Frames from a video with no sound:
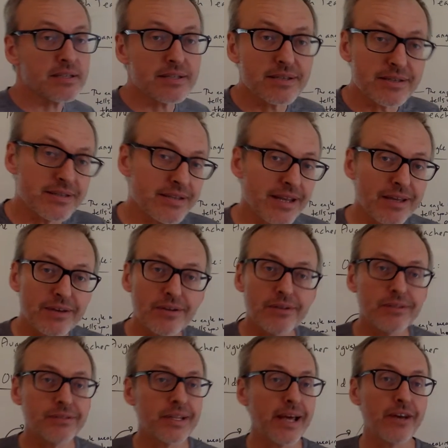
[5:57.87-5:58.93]
the
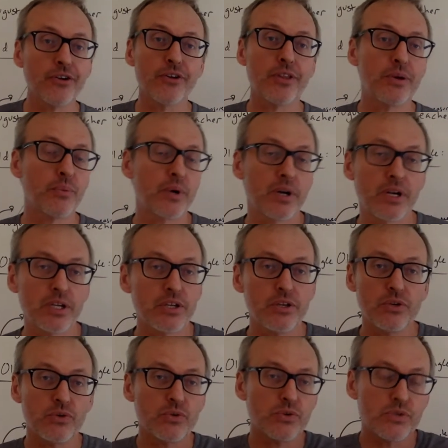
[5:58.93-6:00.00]
standard letter that we're going to
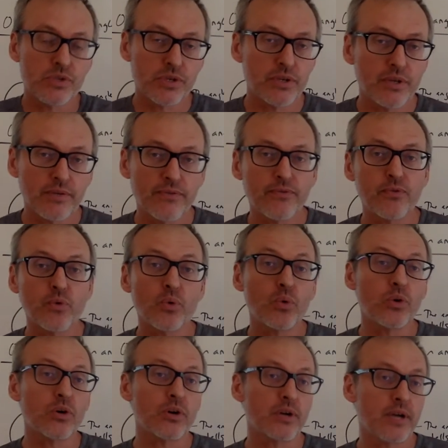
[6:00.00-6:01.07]
use
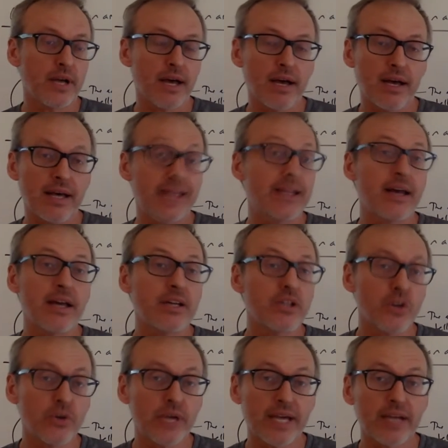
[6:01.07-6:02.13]
for an
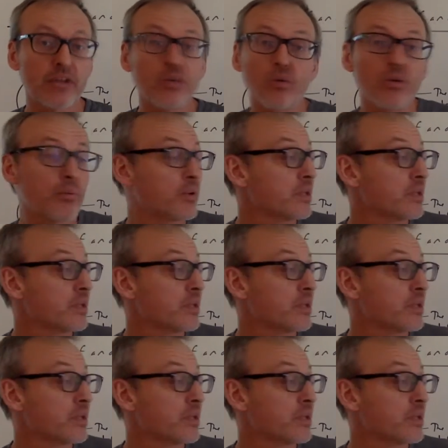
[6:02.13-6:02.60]
unknown angle, or